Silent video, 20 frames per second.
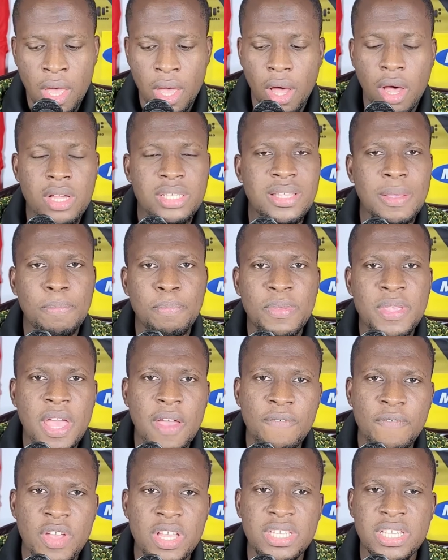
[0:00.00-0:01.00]
On say
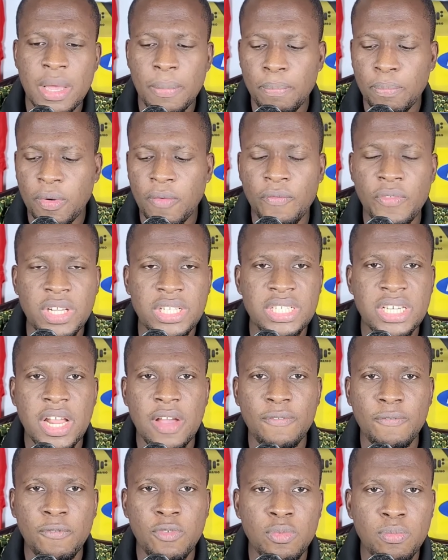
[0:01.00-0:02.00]
PFAG a
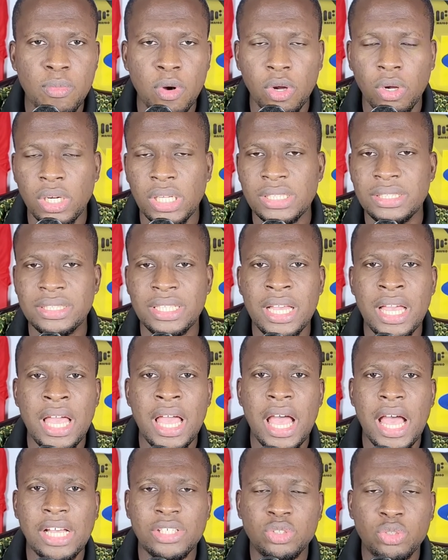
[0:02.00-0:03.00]
Professional Footballers
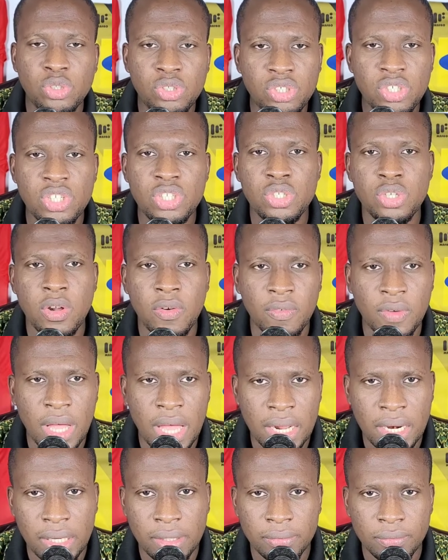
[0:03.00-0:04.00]
Association of
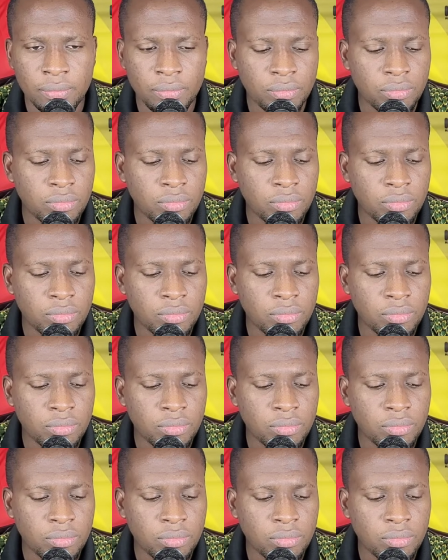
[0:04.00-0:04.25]
Ghana.